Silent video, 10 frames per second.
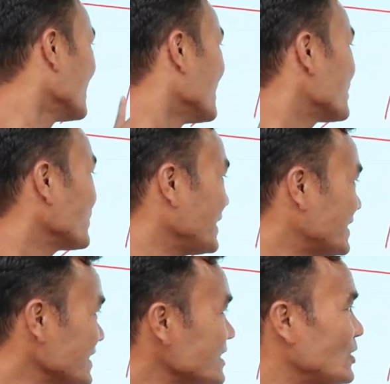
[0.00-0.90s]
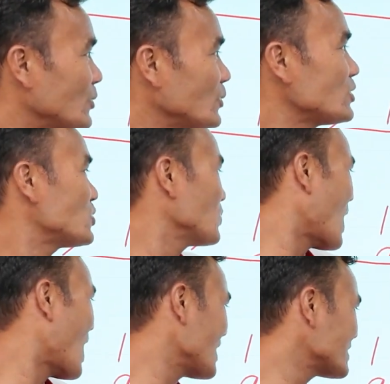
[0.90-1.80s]
So it is used to
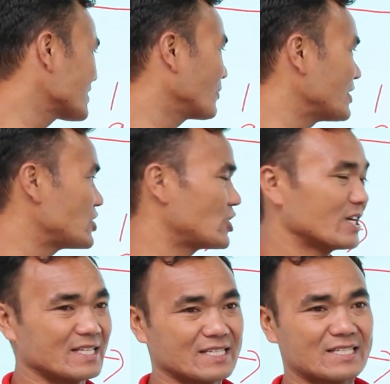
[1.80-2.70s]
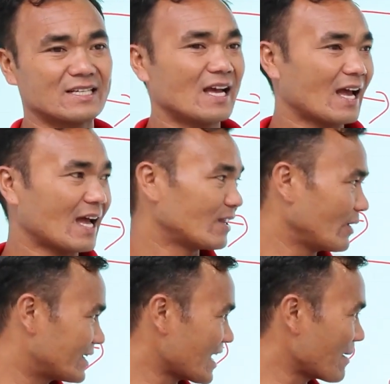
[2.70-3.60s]
ask questions, and the
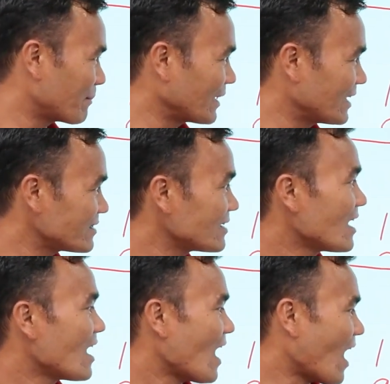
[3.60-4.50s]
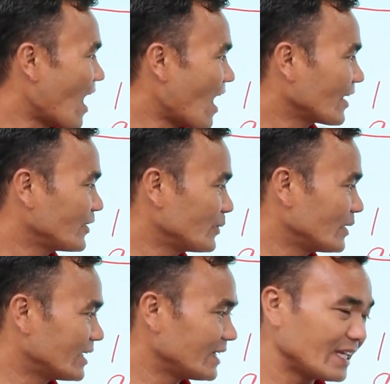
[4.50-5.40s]
example is, are you
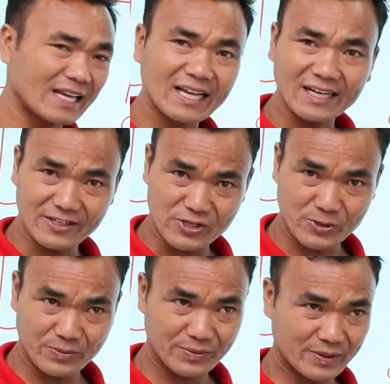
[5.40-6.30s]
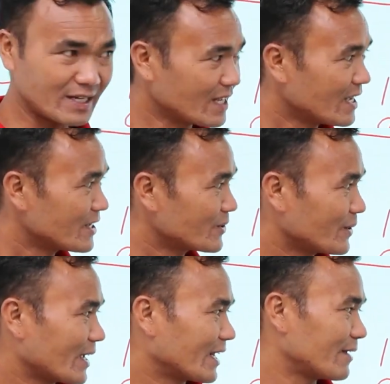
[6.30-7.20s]
learning English, right? So you
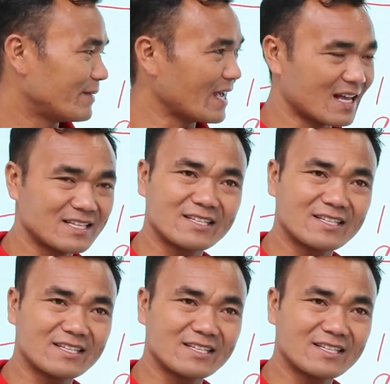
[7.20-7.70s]
can give the answer